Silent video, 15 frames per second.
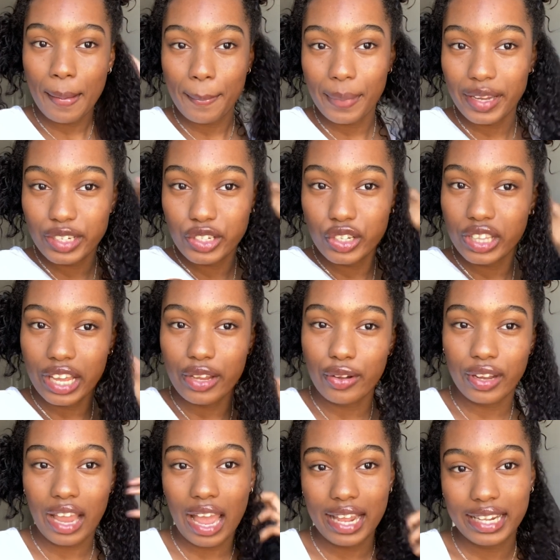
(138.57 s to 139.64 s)
Make sure that you're
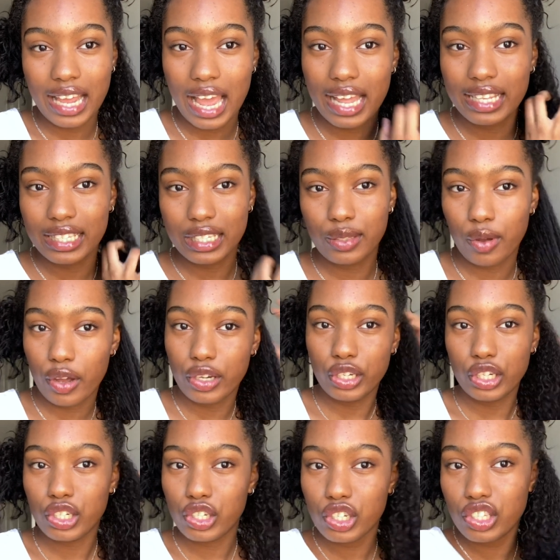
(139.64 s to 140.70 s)
getting the ends as well, and you
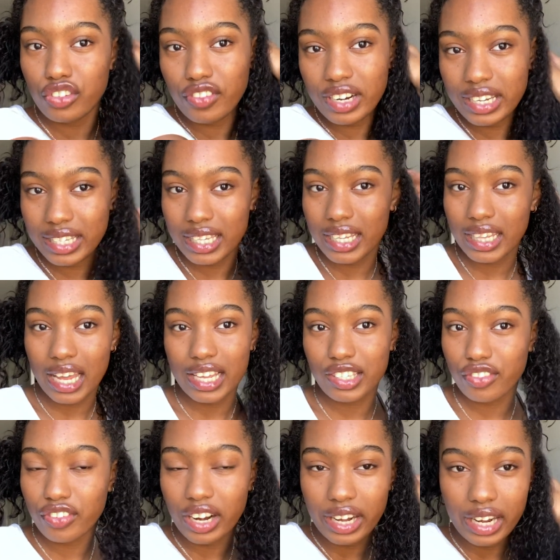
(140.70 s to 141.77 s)
can just already see that it's
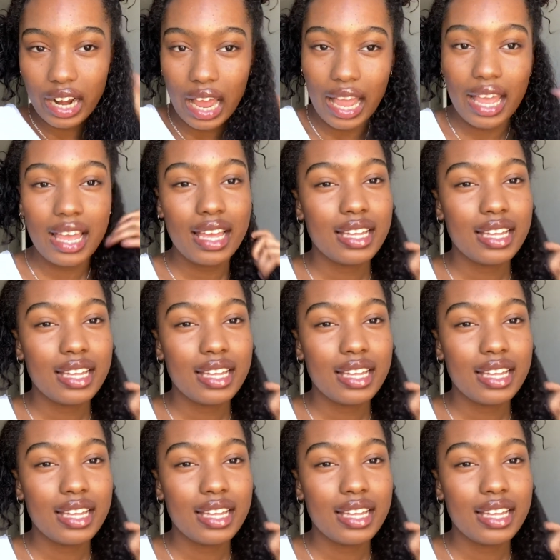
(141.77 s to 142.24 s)
already like